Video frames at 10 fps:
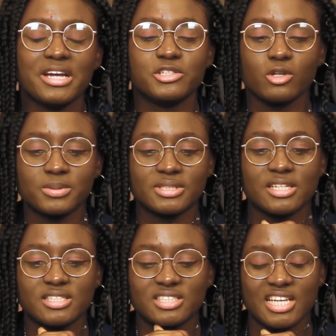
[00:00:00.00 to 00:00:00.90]
my job
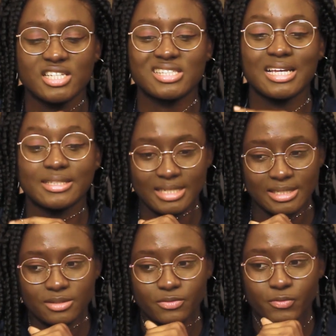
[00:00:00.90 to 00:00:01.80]
search
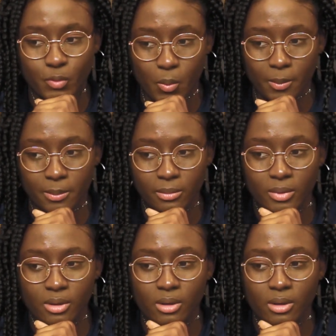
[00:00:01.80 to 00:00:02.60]
started from